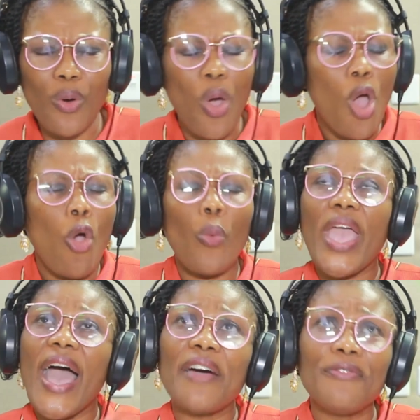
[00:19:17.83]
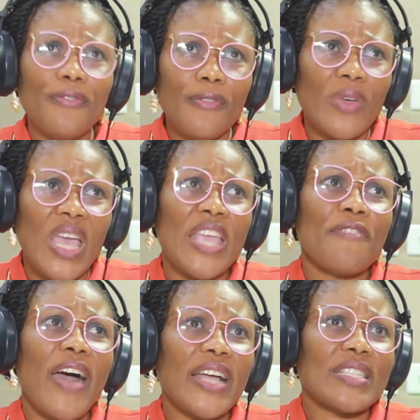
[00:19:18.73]
So we have,
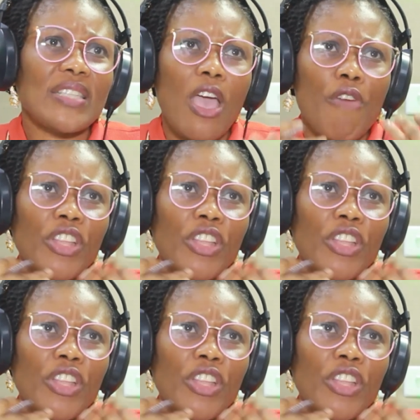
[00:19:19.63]
in fact,